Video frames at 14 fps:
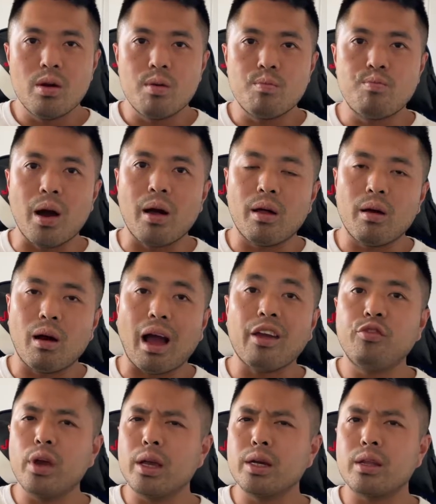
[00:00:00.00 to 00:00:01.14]
But I
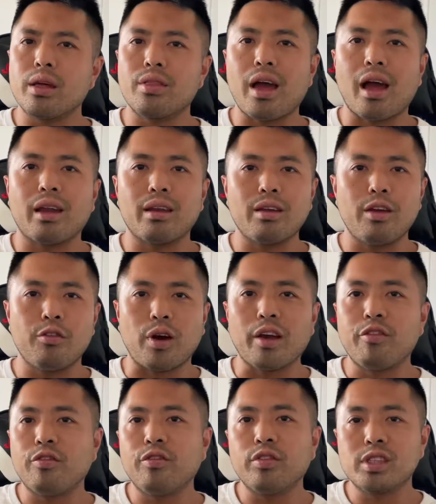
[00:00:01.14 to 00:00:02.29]
figured that if I
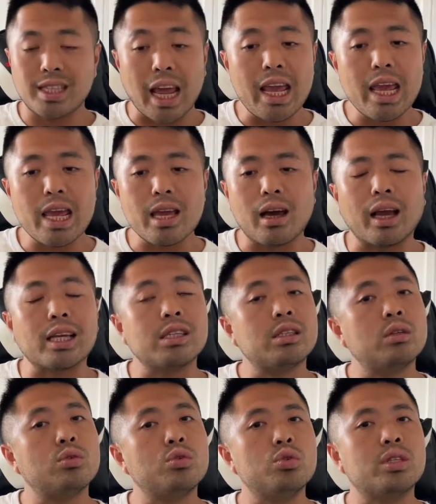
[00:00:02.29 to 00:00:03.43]
stay here, I can
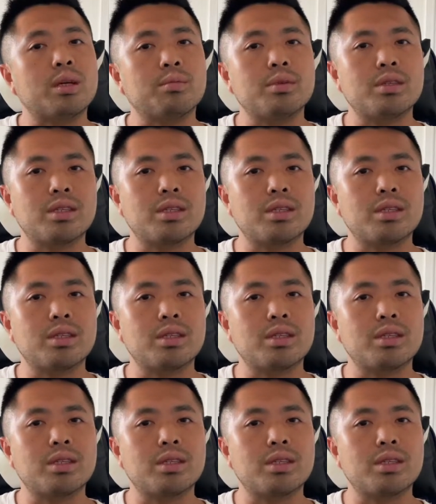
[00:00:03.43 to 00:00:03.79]
still do some